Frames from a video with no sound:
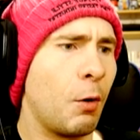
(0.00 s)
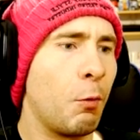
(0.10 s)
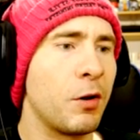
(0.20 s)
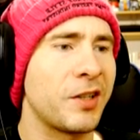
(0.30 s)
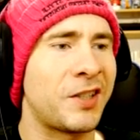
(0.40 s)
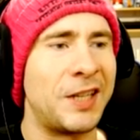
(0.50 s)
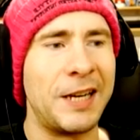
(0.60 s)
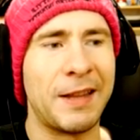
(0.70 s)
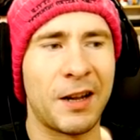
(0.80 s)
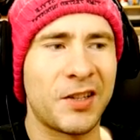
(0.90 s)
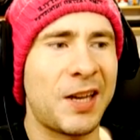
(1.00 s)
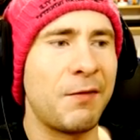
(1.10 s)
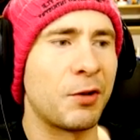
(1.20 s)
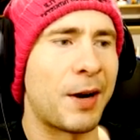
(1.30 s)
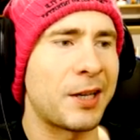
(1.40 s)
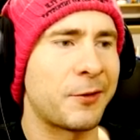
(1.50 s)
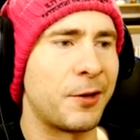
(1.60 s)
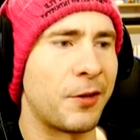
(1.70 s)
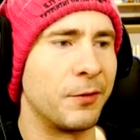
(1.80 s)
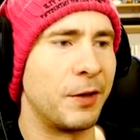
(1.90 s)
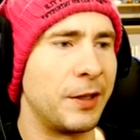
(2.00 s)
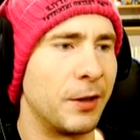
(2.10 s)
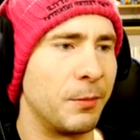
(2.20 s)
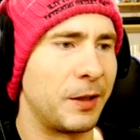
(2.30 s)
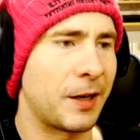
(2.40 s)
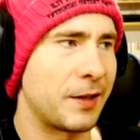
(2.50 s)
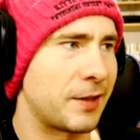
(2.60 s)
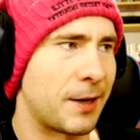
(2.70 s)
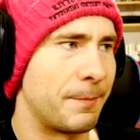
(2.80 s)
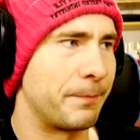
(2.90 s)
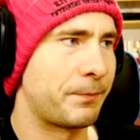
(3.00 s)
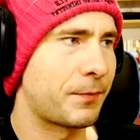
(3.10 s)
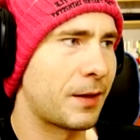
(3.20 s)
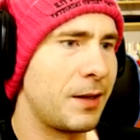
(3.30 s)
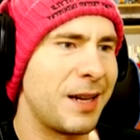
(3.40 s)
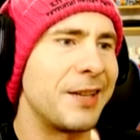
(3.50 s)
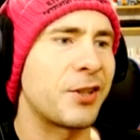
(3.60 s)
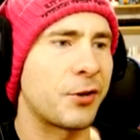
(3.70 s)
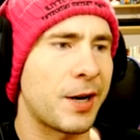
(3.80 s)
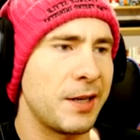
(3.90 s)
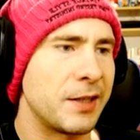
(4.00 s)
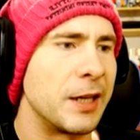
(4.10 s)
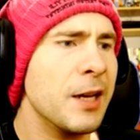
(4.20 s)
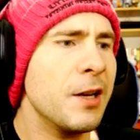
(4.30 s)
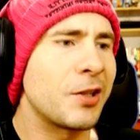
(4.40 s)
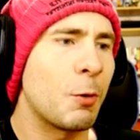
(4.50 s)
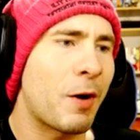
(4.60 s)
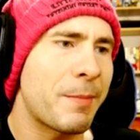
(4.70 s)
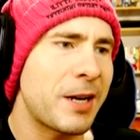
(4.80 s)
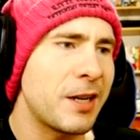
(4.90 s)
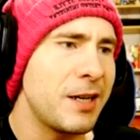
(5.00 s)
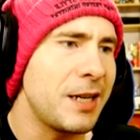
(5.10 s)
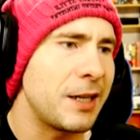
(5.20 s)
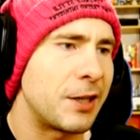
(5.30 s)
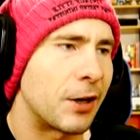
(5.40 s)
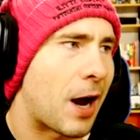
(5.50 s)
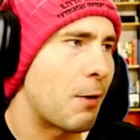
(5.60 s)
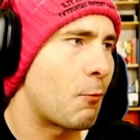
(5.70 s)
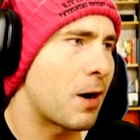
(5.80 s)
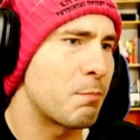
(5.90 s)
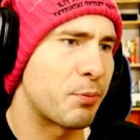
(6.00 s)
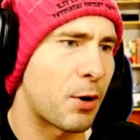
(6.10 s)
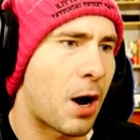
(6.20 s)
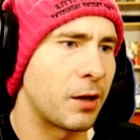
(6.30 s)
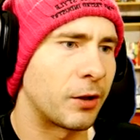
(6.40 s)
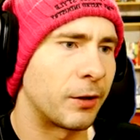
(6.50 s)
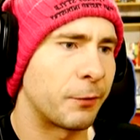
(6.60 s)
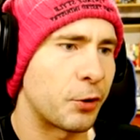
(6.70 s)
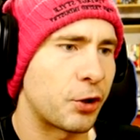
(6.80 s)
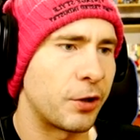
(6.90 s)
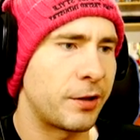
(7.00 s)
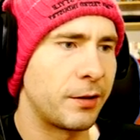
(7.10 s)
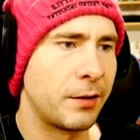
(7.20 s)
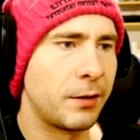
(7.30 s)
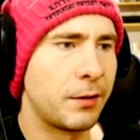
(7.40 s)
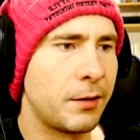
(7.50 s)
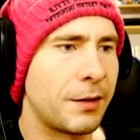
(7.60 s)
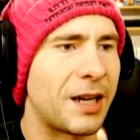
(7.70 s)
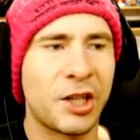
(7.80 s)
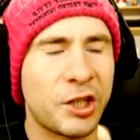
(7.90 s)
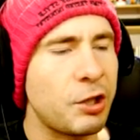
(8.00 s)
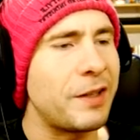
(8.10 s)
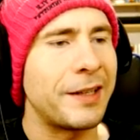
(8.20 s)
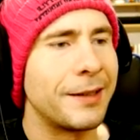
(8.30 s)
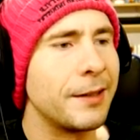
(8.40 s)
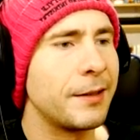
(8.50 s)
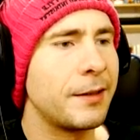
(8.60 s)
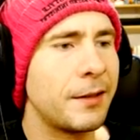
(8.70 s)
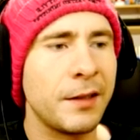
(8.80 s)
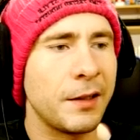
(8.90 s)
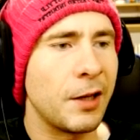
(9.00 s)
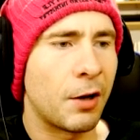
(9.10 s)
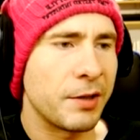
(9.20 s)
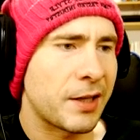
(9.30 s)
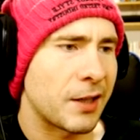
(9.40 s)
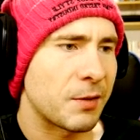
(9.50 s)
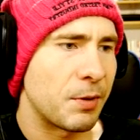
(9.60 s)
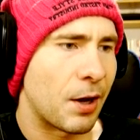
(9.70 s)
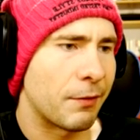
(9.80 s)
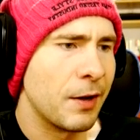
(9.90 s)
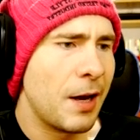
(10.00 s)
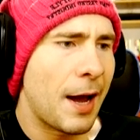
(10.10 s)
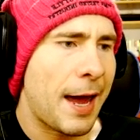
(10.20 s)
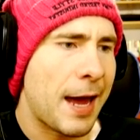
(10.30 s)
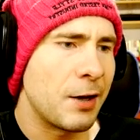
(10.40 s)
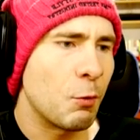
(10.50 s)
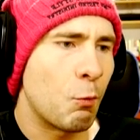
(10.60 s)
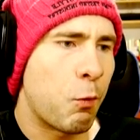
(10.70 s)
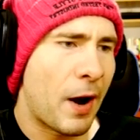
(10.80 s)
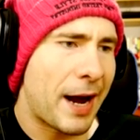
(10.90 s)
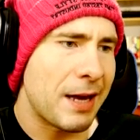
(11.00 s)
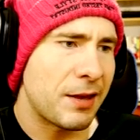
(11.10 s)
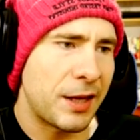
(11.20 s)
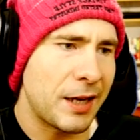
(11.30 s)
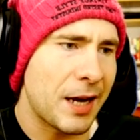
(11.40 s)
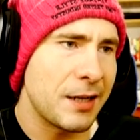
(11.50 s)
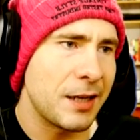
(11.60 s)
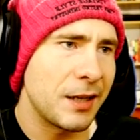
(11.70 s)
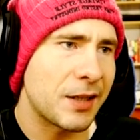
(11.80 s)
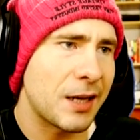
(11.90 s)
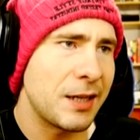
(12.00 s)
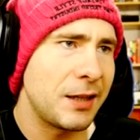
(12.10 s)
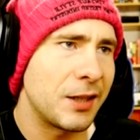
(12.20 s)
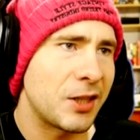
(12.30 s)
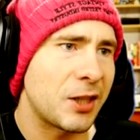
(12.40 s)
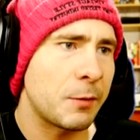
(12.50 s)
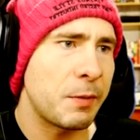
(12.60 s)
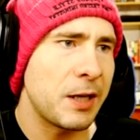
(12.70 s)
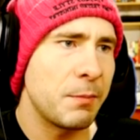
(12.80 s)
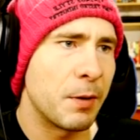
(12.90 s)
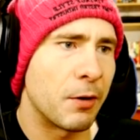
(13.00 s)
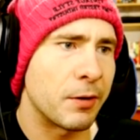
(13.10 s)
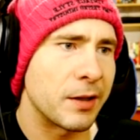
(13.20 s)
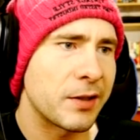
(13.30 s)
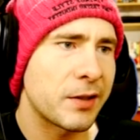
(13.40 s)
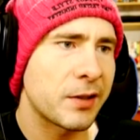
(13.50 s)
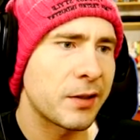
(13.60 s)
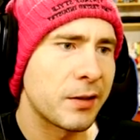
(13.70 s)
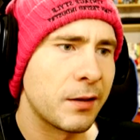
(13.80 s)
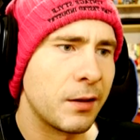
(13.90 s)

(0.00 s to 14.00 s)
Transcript: We'll see, and then I'll save the rest for another video because, um, it's crazy. So what am I gonna need here? I want Brawler for oh, sure. I'm hungry. Why taking so long? He always cuts me off. And what I think I need is I need the speed bonus.